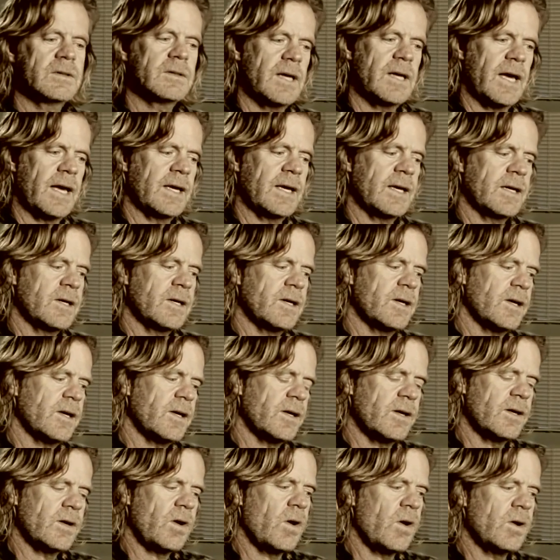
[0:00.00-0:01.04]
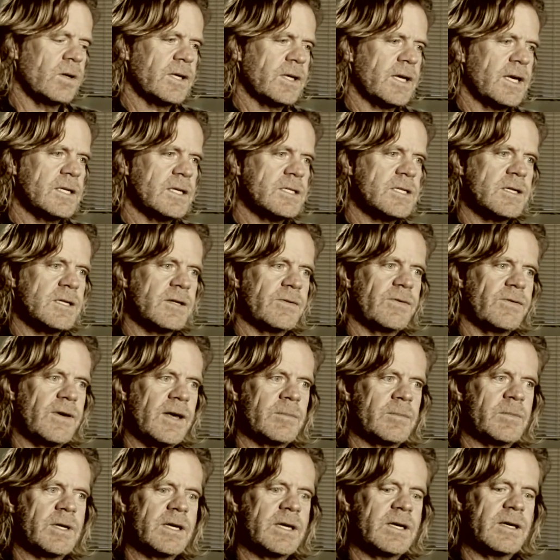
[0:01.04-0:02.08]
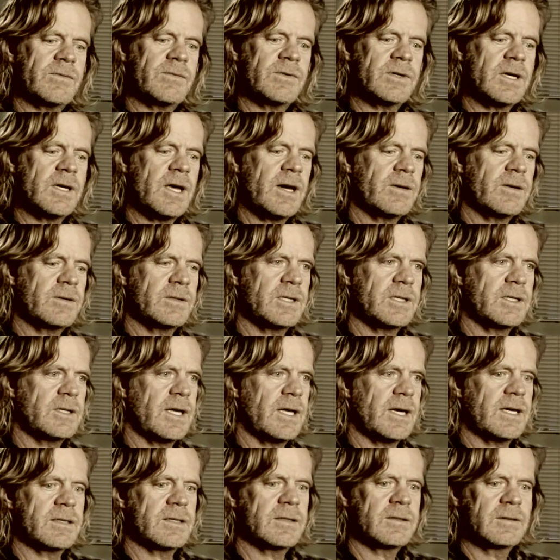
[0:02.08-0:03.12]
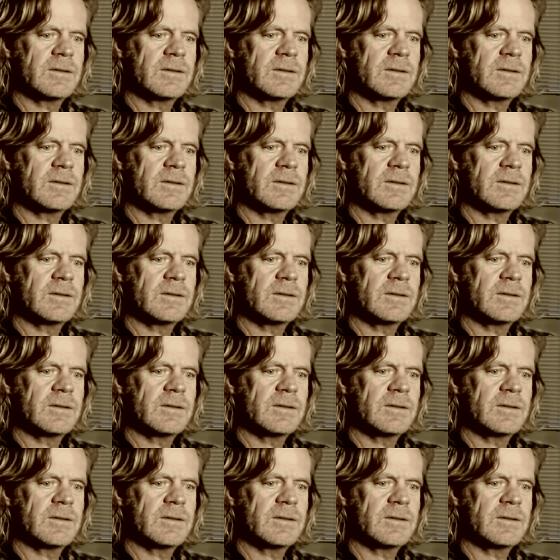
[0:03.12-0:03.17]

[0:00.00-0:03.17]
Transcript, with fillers: And uh, all the kids in the family have inherited that.